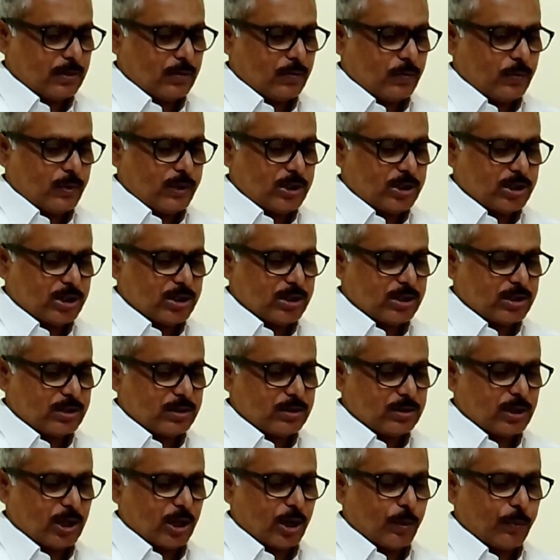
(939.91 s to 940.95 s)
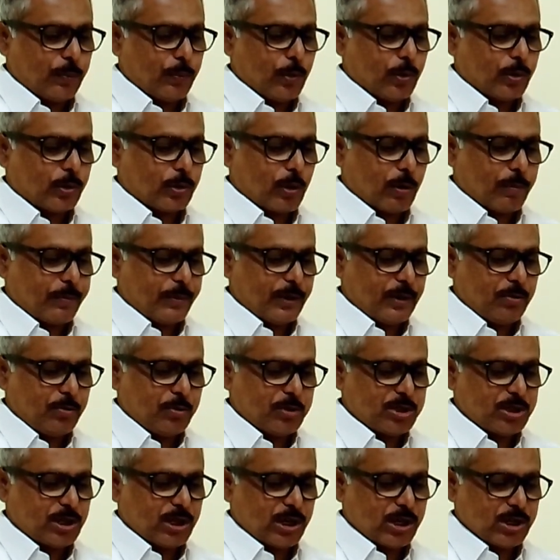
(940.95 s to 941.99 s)
which is the report of
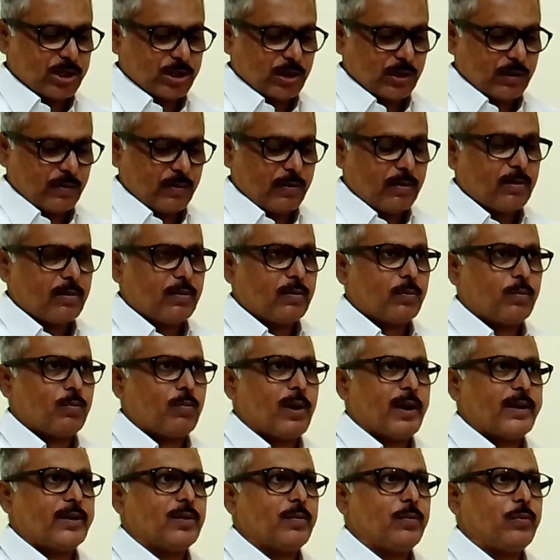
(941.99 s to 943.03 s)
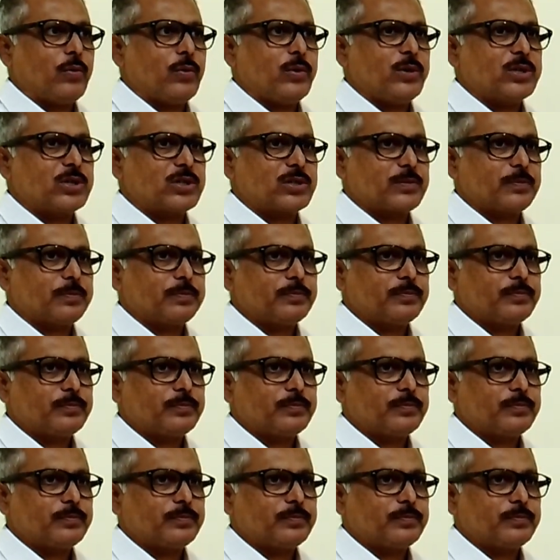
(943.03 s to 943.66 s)
investigation by the police.